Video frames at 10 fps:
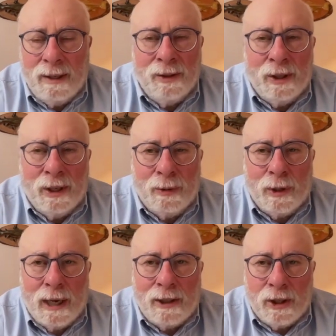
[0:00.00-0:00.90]
held another
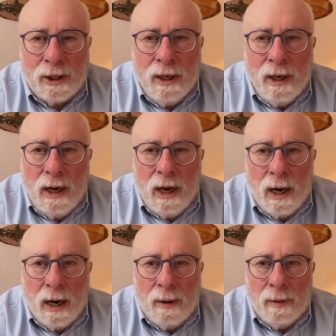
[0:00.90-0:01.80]
election.
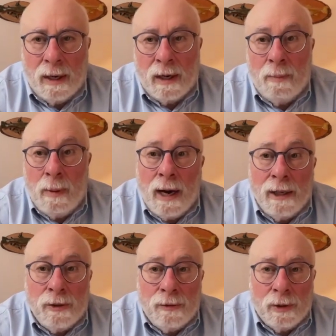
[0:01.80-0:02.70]
And
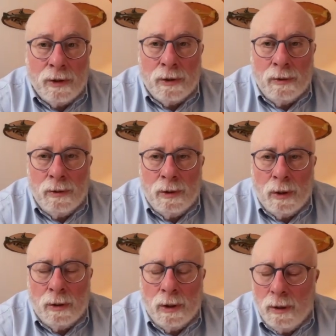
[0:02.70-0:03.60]
Hamas, for those of you who
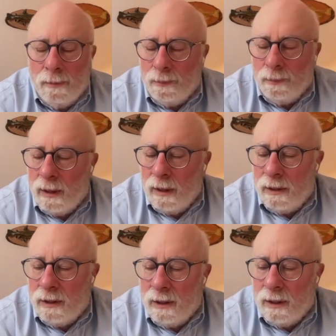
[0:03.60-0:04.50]
don't know,
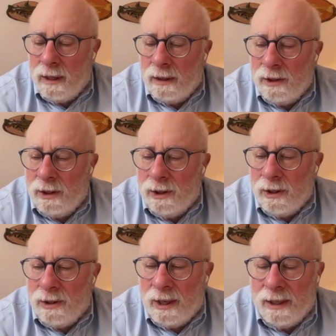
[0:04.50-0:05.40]
it's not just
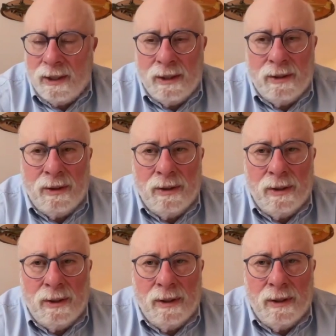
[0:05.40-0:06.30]
that it's
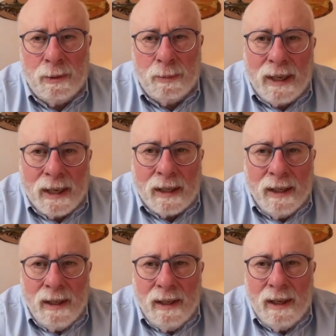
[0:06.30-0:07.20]
anti-Semitic
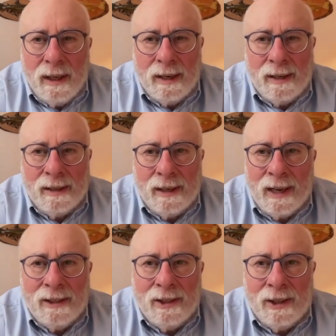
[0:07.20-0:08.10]
and
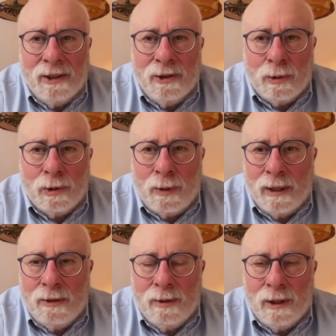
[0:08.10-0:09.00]
anti-Israel's
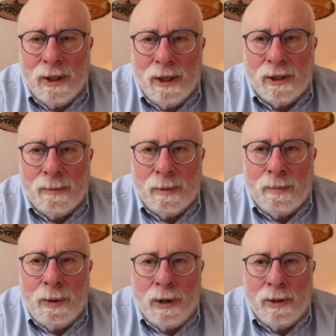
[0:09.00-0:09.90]
right to exist. I
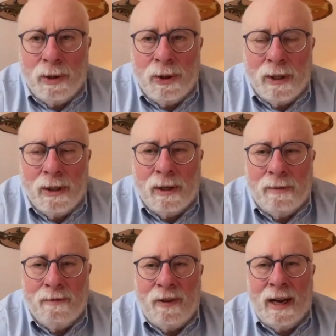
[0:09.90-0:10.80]
mean, part of the thing that
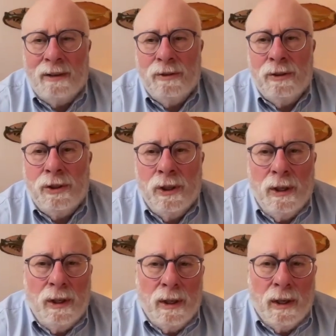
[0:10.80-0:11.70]
confounds
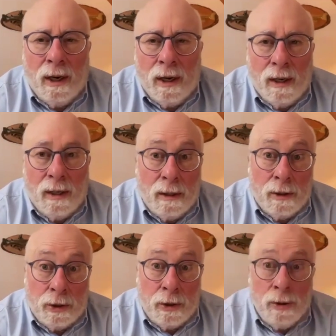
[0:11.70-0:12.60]

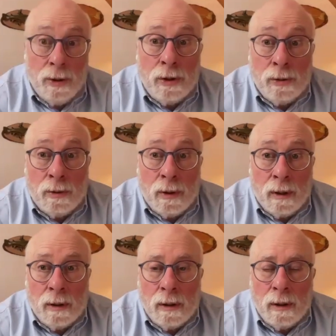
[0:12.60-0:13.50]
students
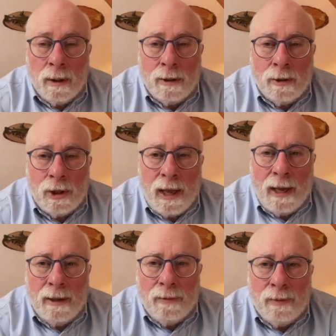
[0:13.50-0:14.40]
who
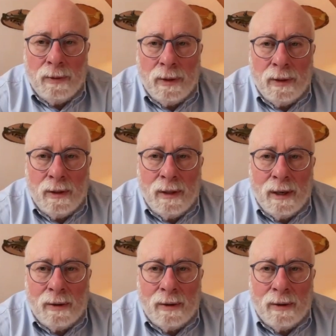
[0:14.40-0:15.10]
understand,